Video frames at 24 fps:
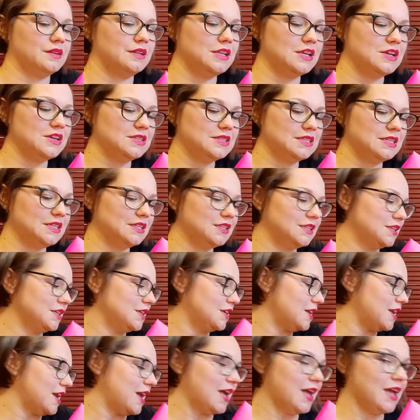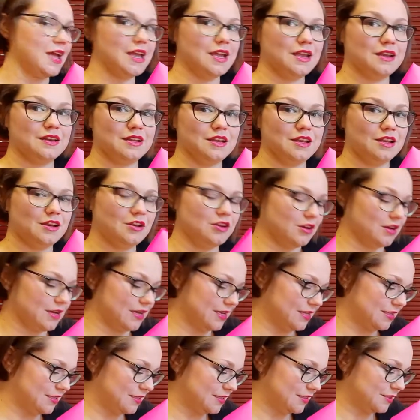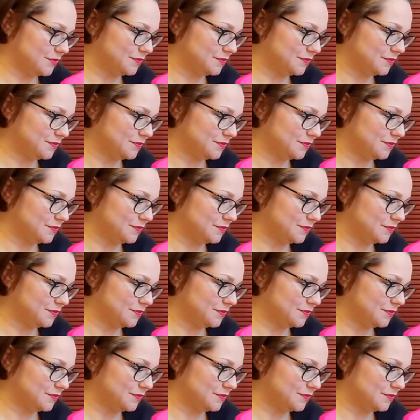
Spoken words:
Close it and lock it.